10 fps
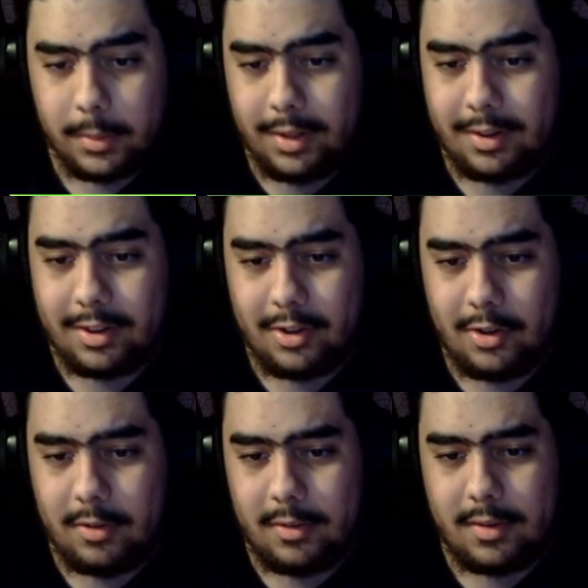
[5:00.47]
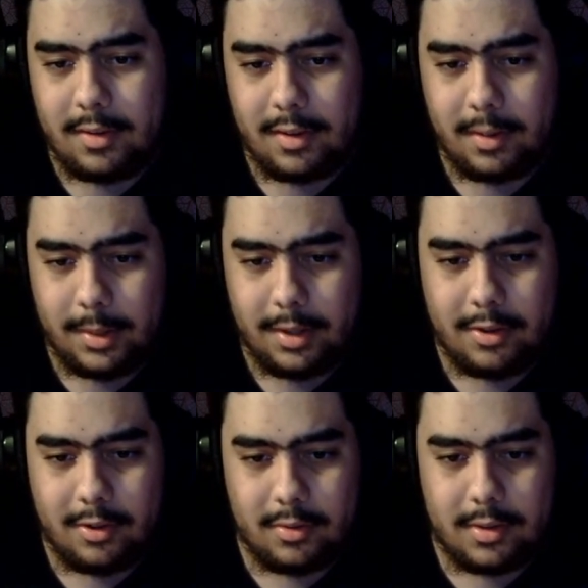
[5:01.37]
of these
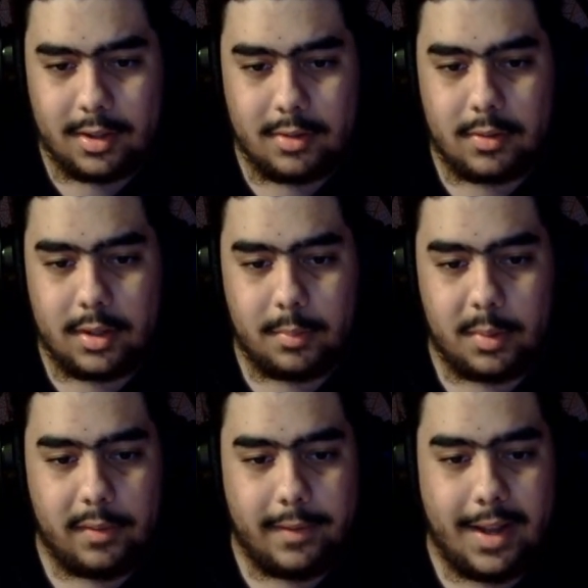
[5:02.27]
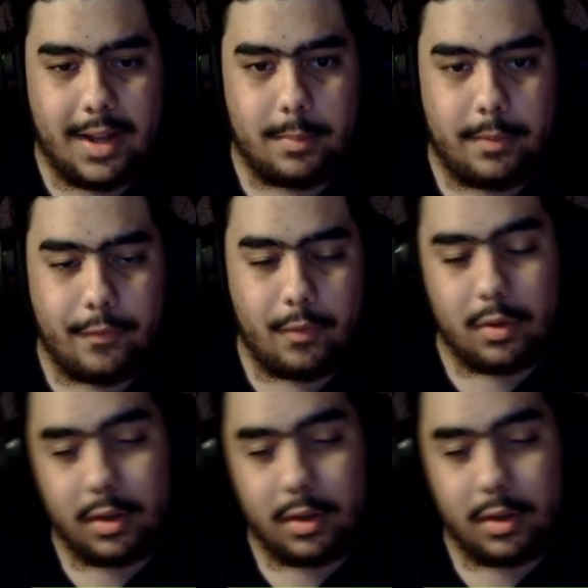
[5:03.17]
suits I don't think we had before.